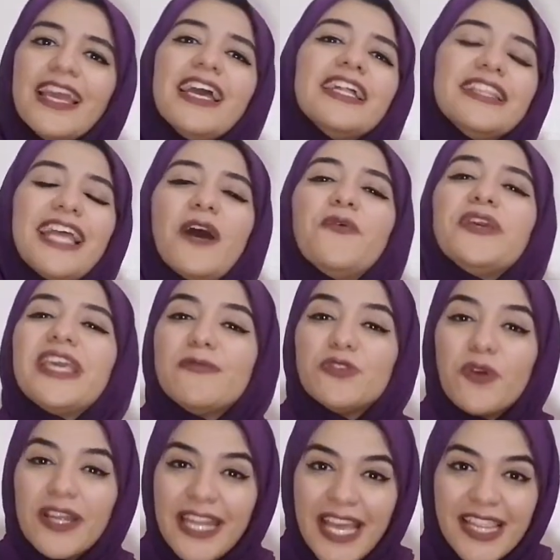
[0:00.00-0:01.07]
Now we came to
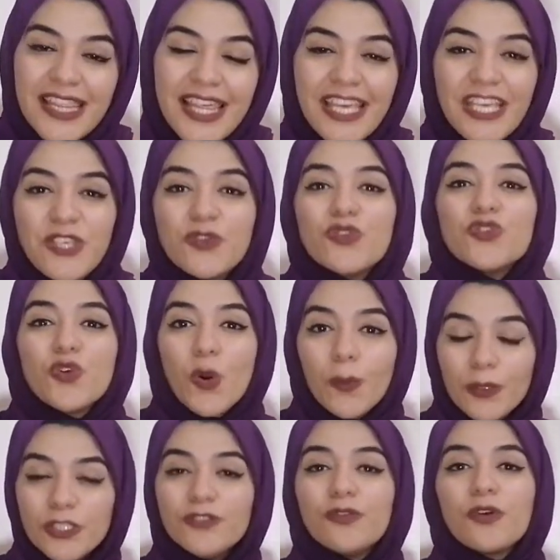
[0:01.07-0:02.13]
an end. Thank you so
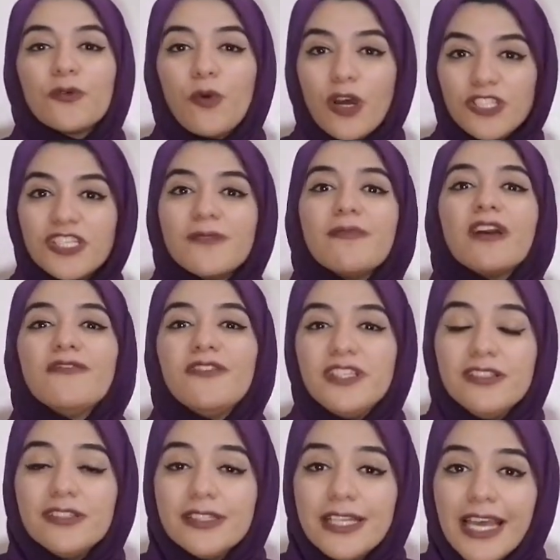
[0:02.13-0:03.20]
much for watching my
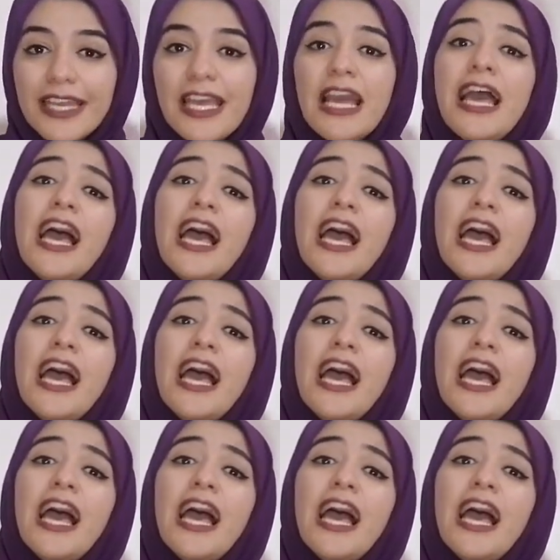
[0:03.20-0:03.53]
video today,